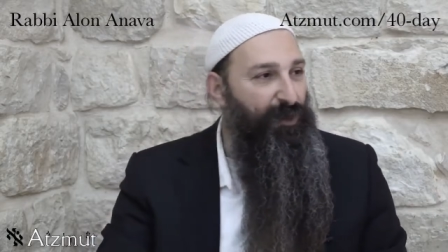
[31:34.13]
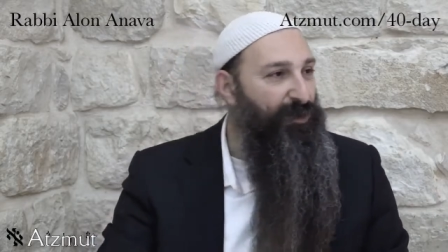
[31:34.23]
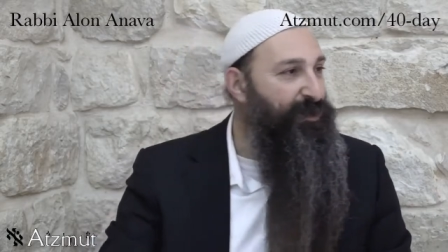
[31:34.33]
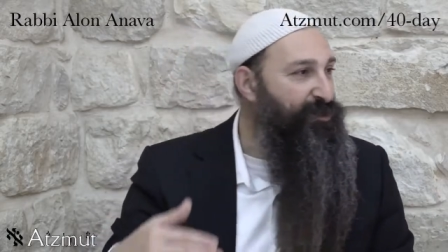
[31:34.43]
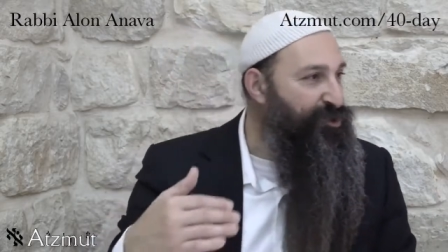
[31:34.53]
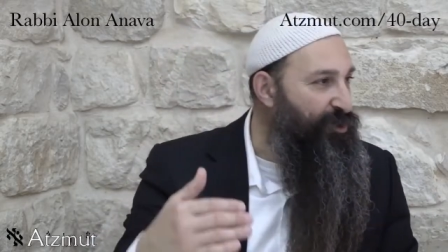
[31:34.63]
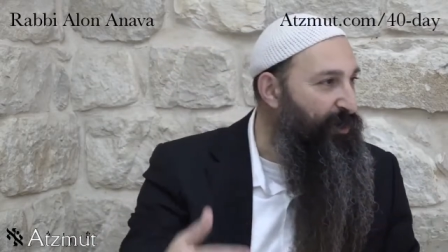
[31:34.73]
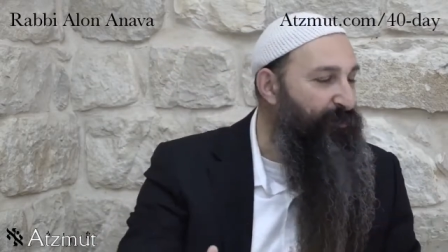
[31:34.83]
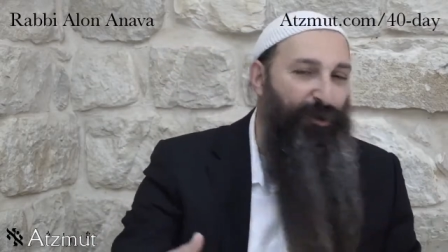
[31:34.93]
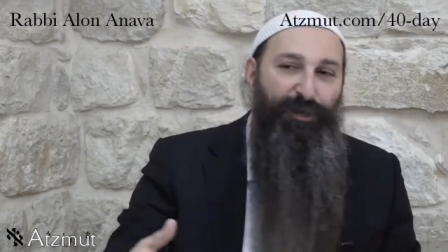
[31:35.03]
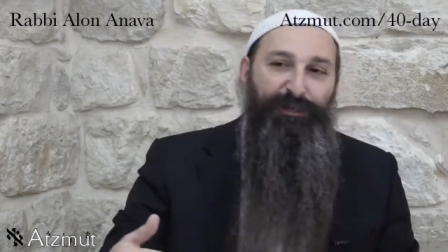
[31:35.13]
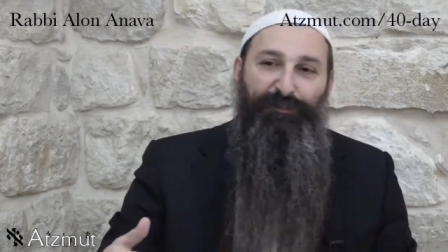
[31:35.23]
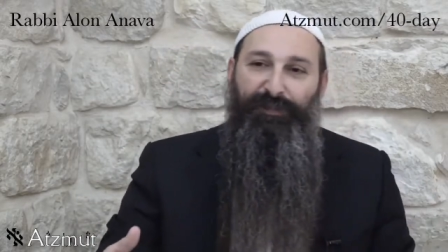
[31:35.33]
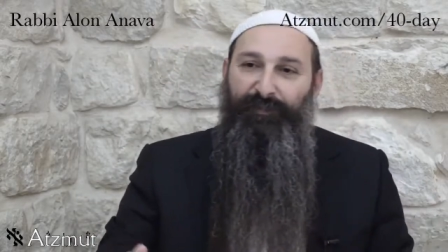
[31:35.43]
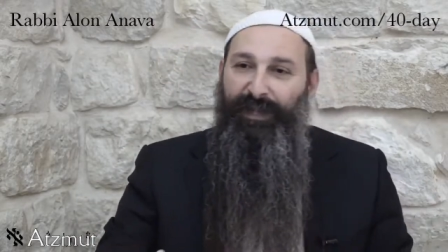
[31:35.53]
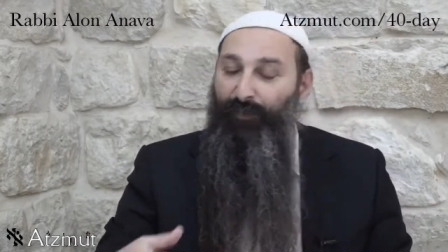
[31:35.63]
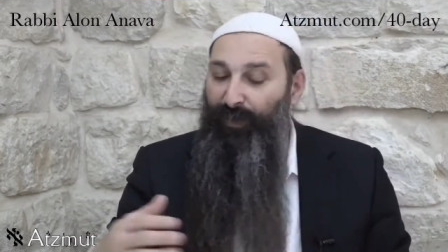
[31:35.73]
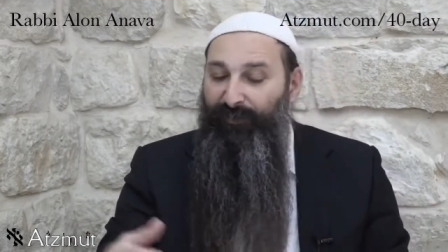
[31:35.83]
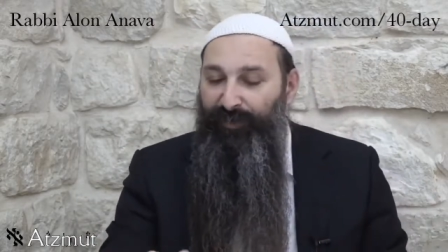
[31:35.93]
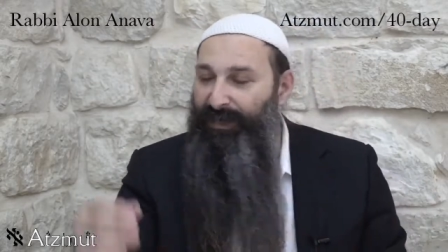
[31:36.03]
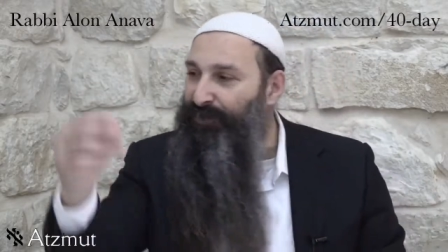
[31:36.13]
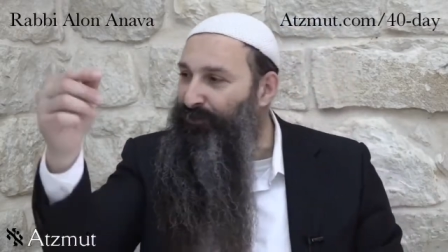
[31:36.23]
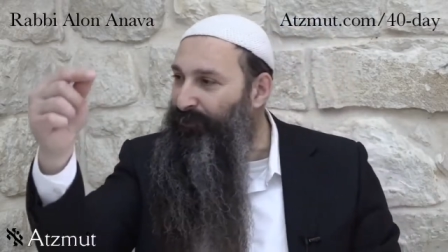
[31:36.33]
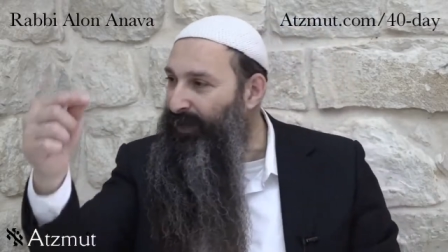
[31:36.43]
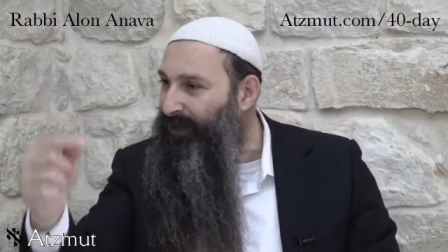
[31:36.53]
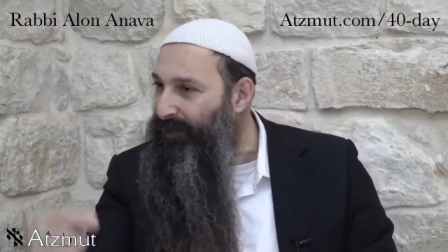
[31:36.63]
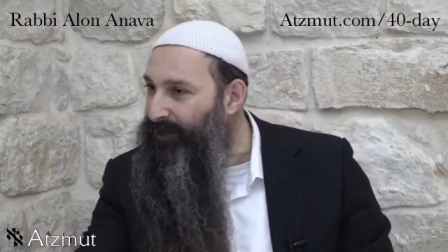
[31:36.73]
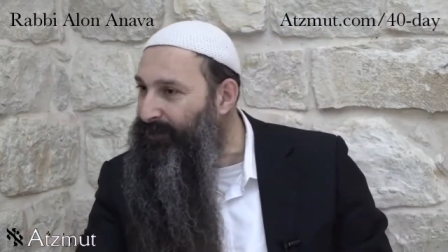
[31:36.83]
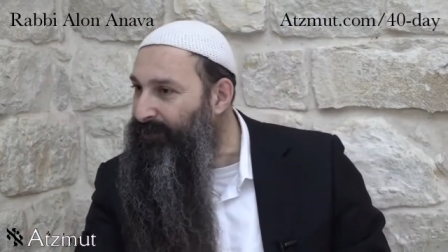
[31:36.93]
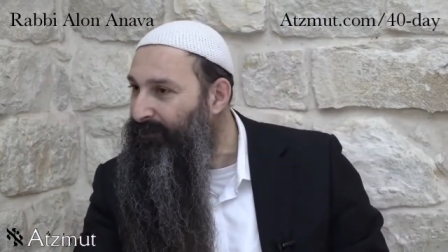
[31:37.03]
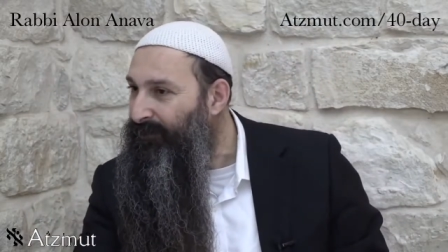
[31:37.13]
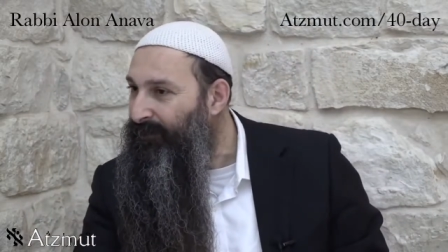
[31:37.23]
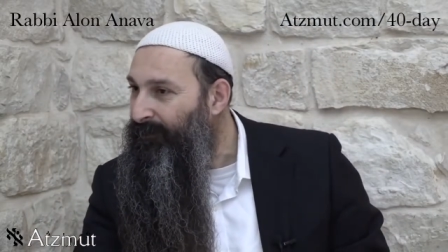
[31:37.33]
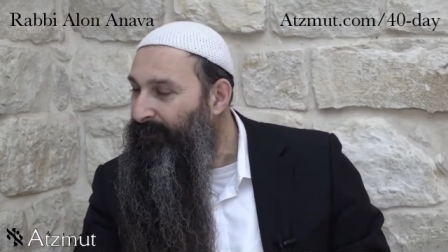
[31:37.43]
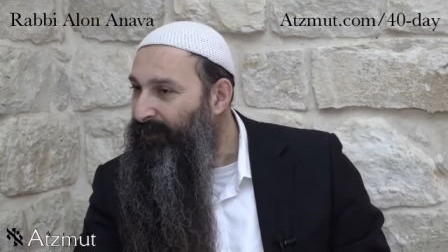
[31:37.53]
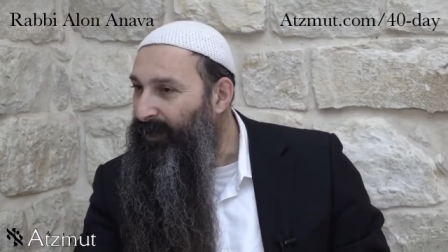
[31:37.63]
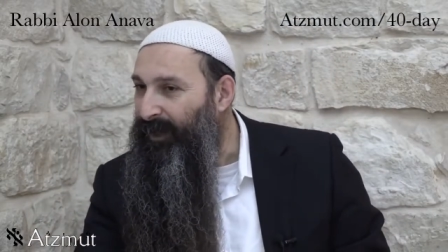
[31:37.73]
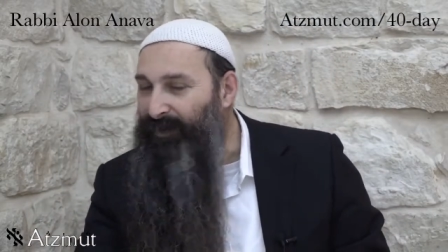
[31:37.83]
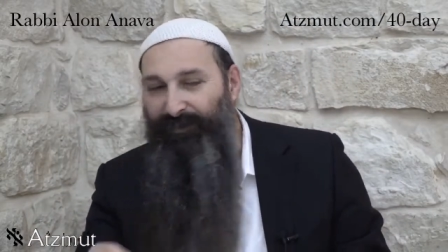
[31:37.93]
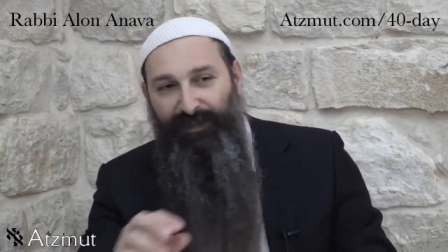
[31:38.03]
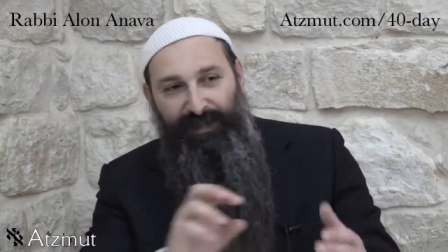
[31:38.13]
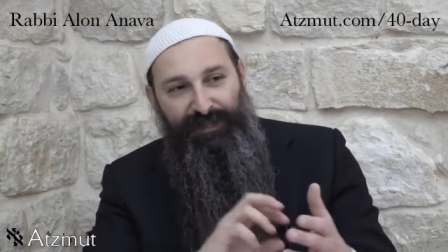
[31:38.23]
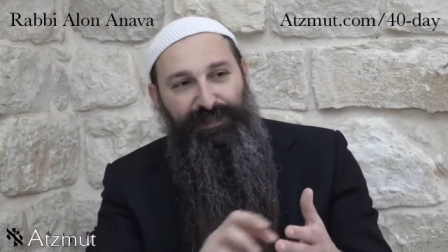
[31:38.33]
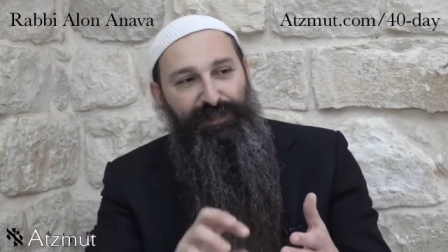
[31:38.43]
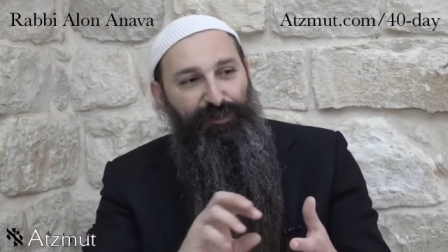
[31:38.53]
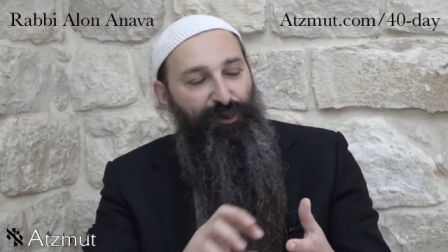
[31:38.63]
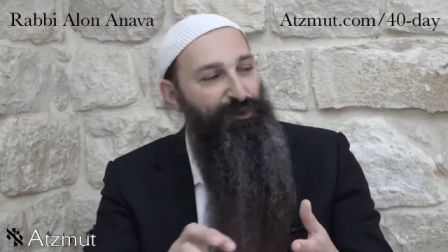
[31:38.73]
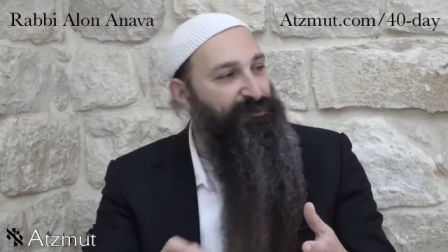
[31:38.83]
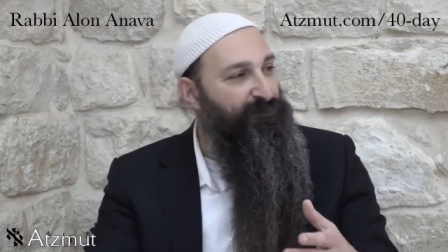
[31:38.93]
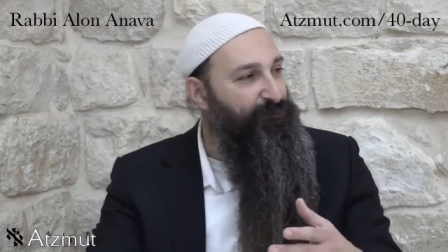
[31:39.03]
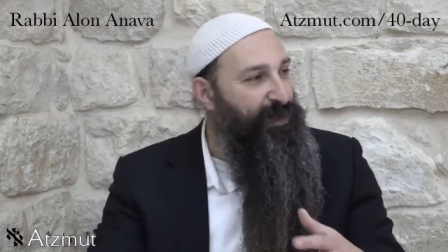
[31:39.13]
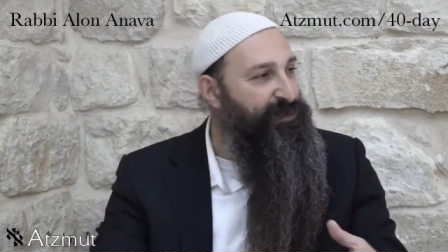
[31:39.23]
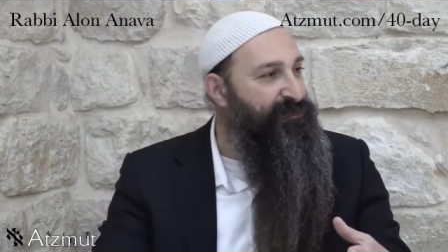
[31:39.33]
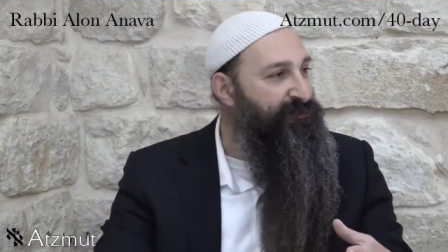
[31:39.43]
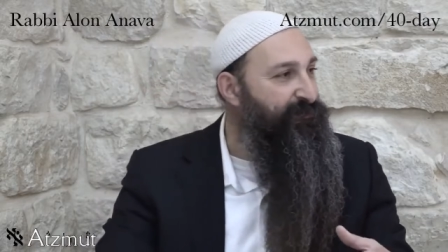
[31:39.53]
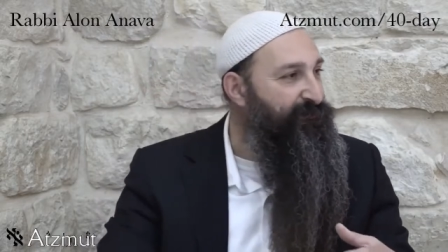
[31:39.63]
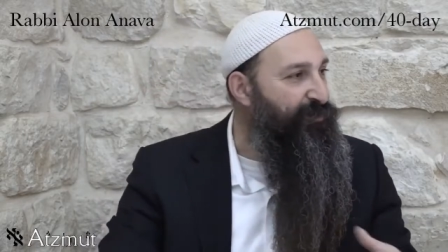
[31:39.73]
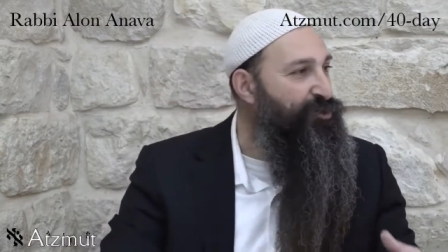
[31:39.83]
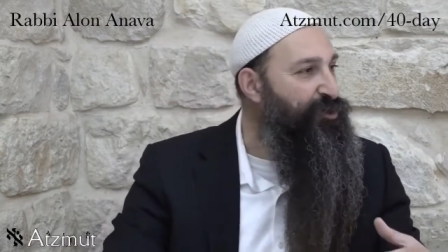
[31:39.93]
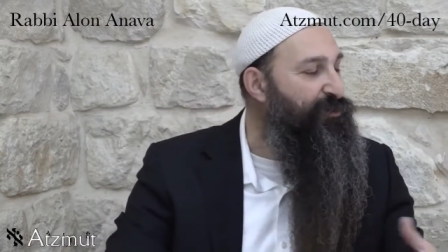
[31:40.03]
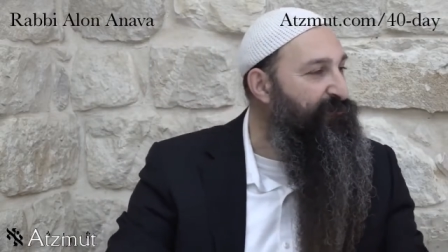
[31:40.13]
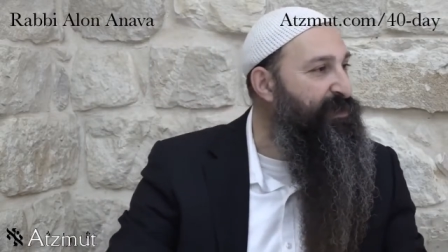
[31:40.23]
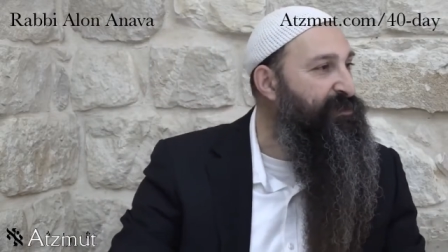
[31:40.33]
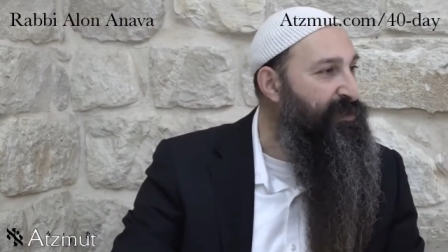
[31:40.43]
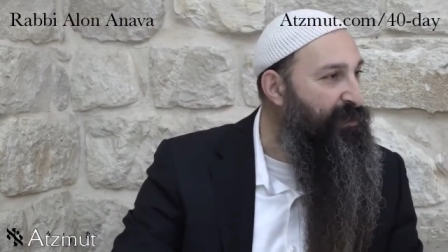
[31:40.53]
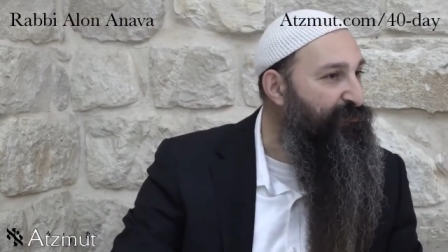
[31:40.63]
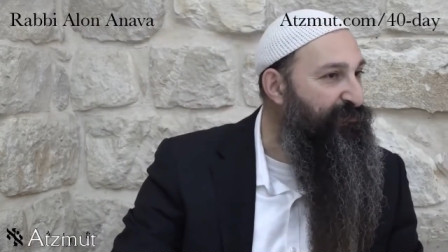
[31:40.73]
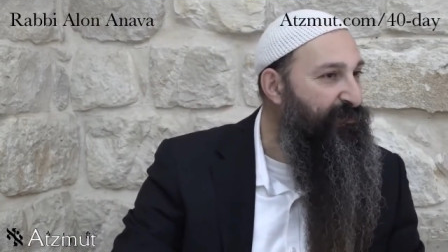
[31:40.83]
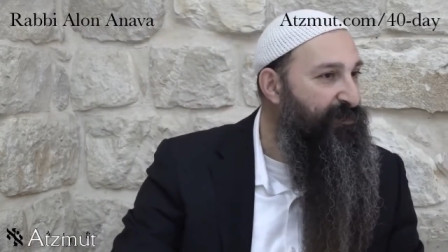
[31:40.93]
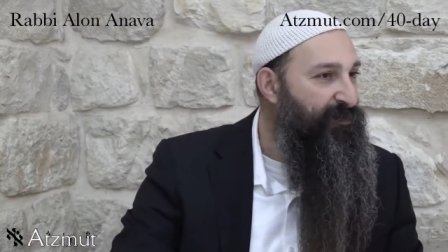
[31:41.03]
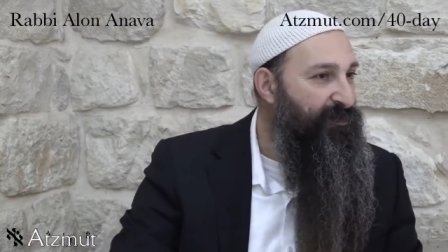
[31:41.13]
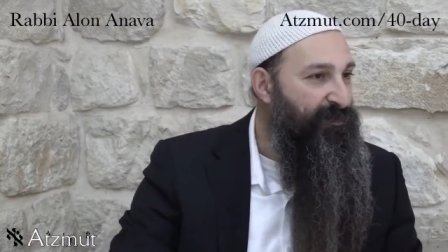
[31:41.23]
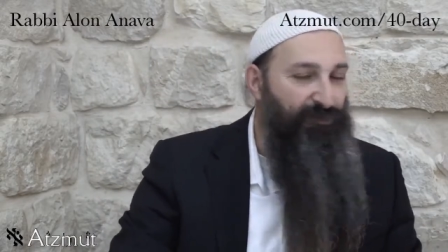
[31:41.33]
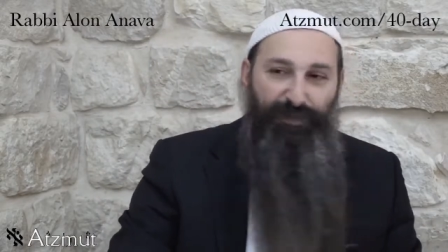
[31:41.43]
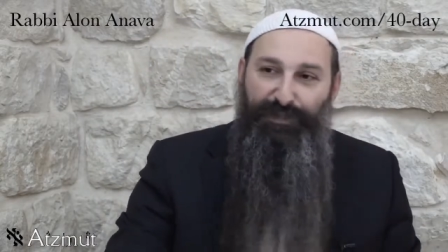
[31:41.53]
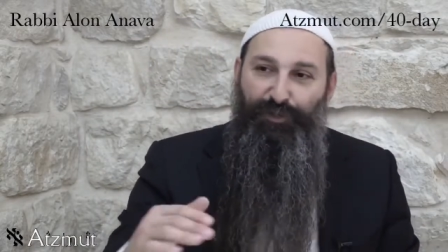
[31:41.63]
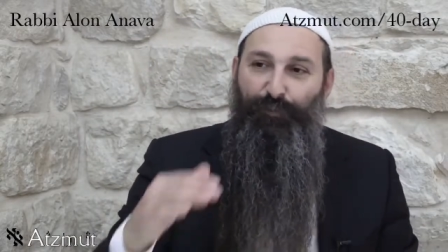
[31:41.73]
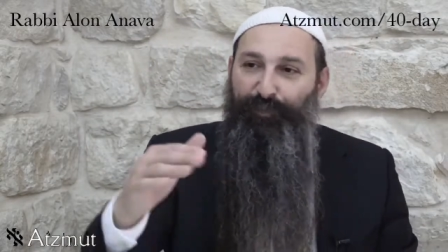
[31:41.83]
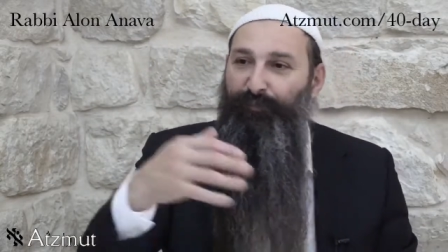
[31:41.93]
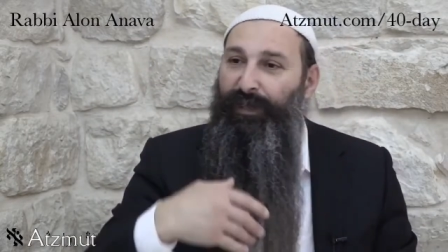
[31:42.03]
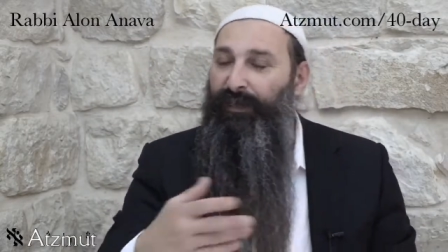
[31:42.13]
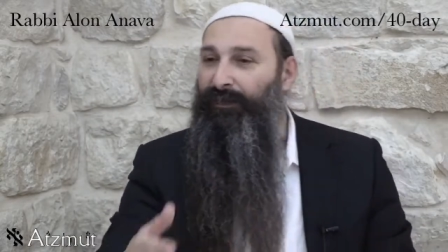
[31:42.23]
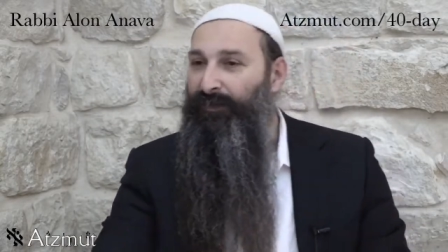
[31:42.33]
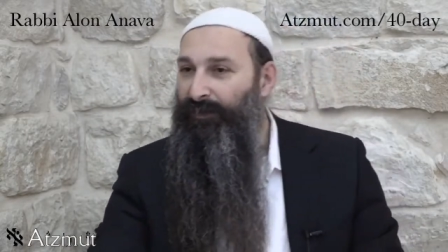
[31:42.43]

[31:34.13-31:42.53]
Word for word: I want to show up early to the minyan. Whatever it is, you make a list, and the list is called the best version of myself, the super me.